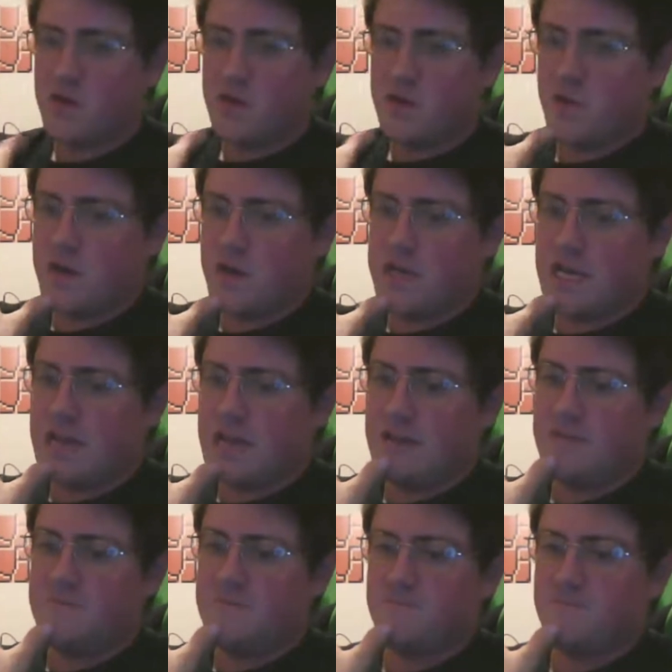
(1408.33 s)
retail it,
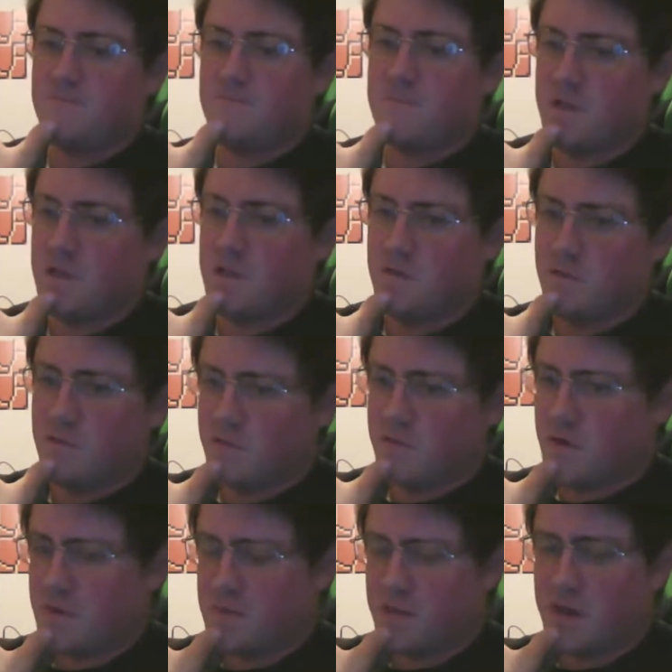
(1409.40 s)
you know, for
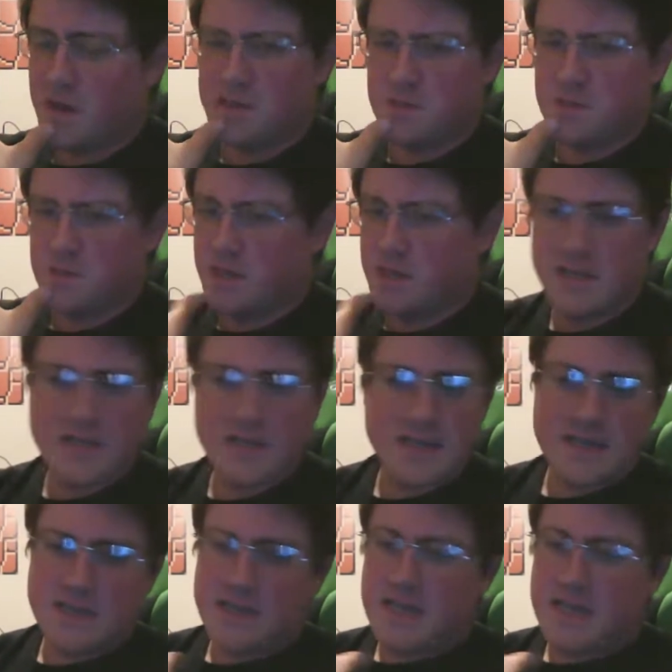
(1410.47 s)
very much. But
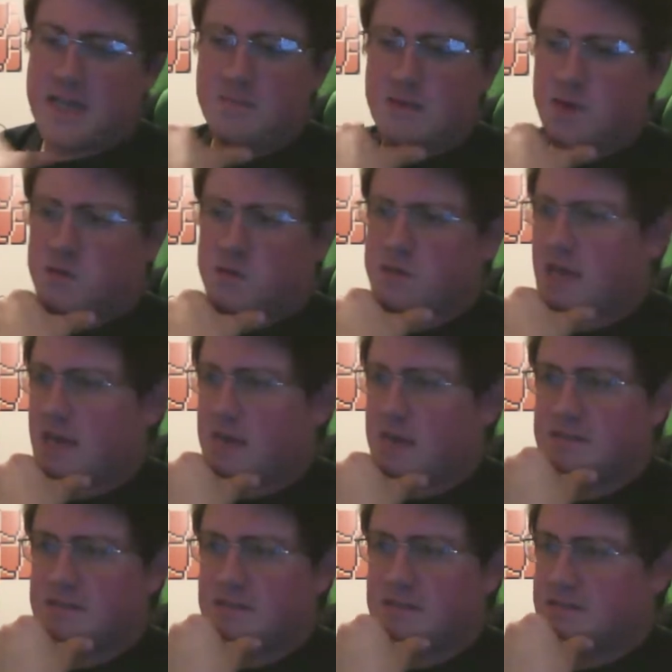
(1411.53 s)
in most
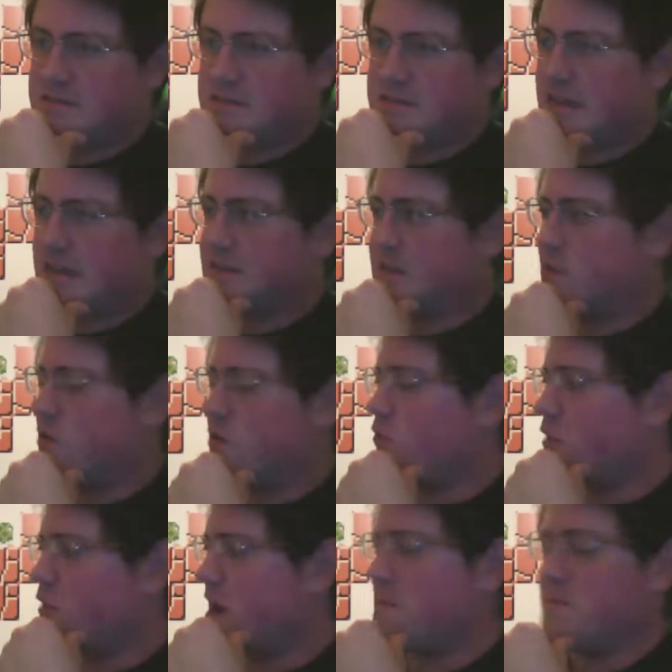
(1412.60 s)
cases, that is a
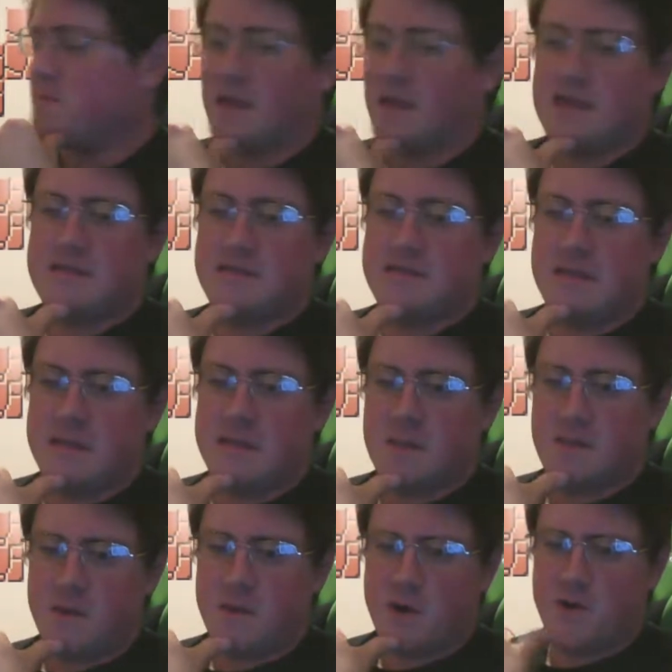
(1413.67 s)
great place to dump
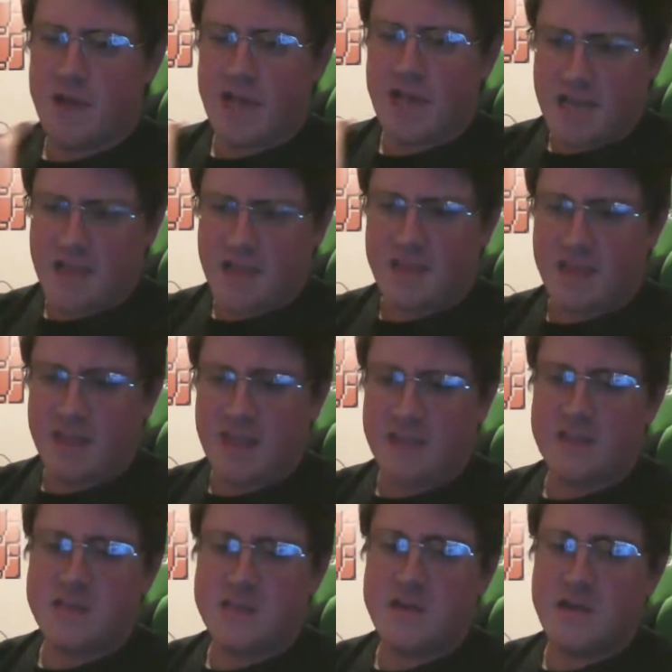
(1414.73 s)
off anything that
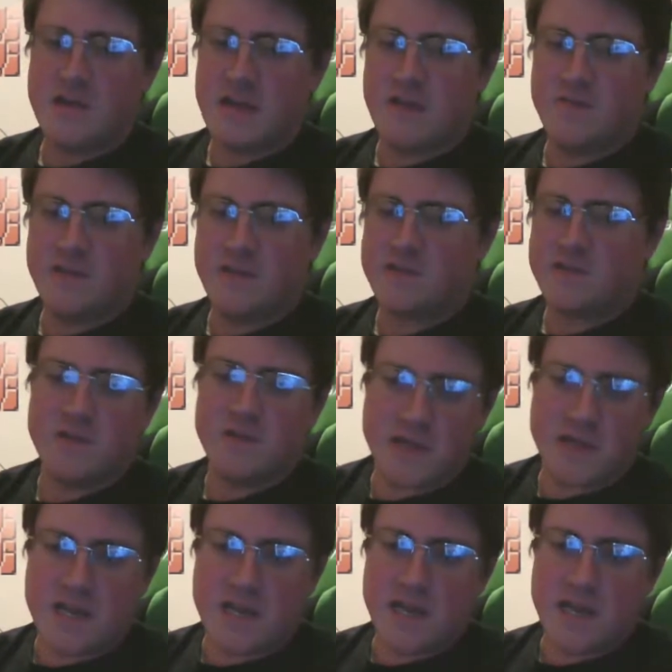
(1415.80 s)
you have that's really
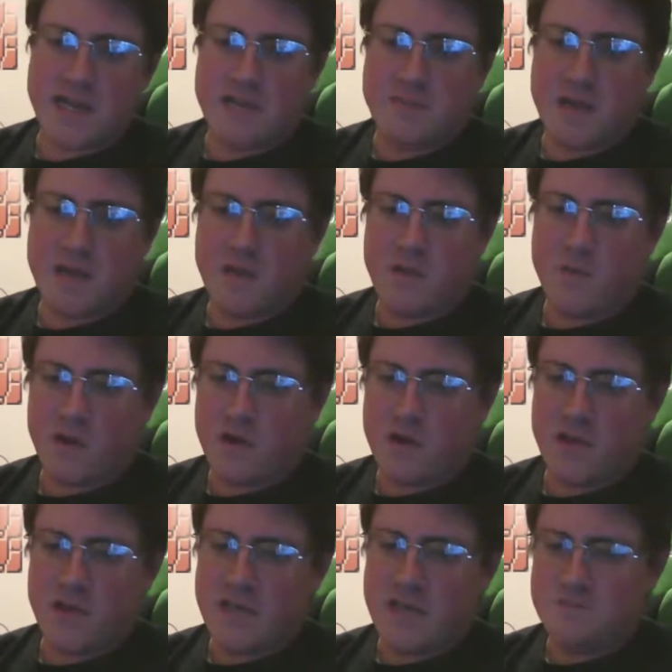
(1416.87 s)
not eBay
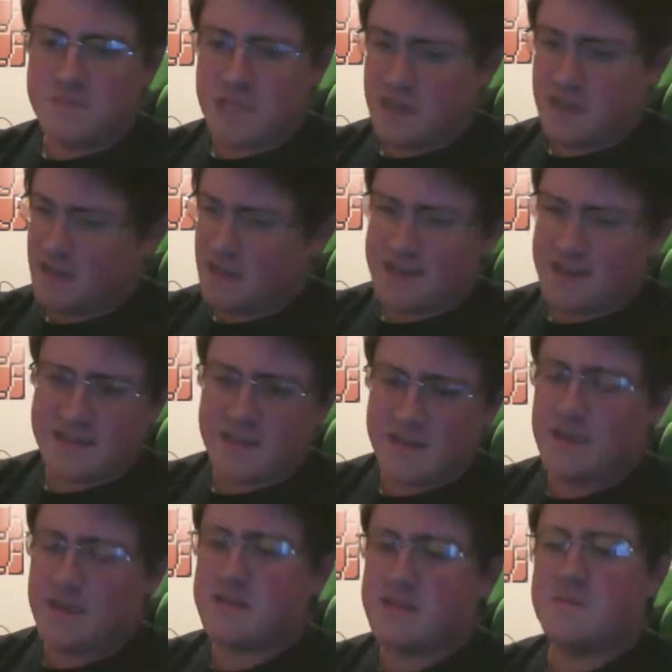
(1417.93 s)
worthy. And a lot of stuff
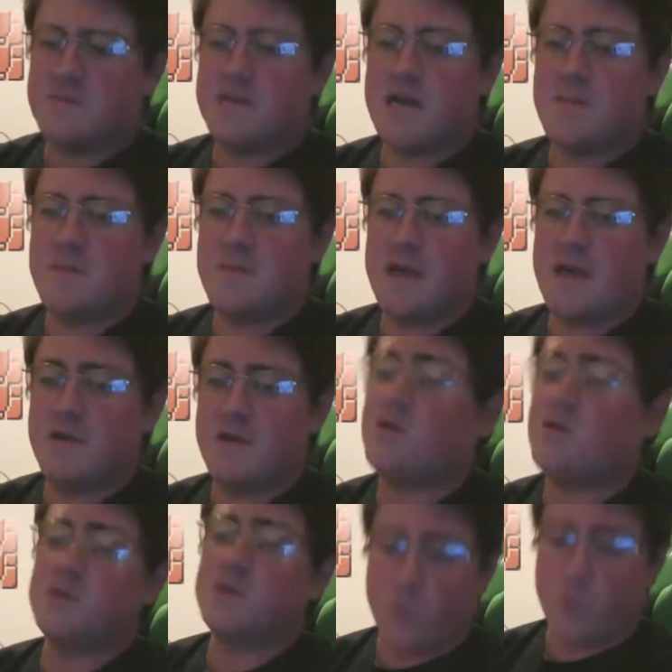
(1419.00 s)
ends up not being, or
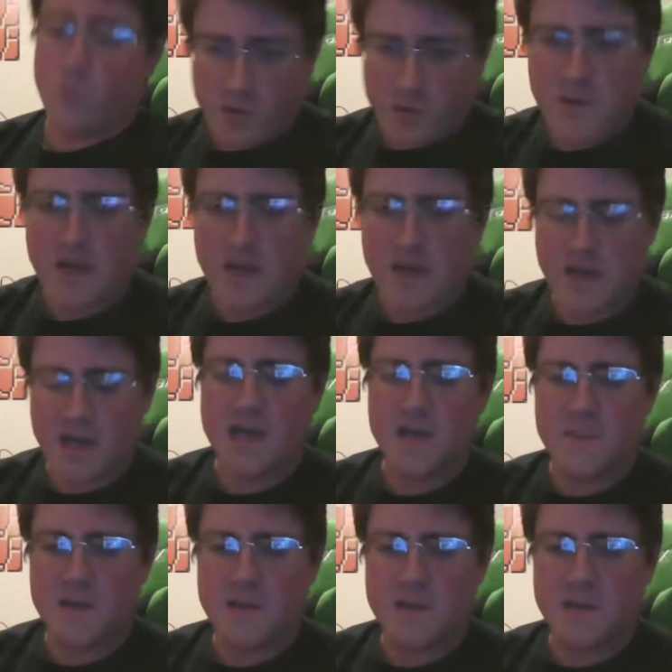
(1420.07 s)
it's worth picking up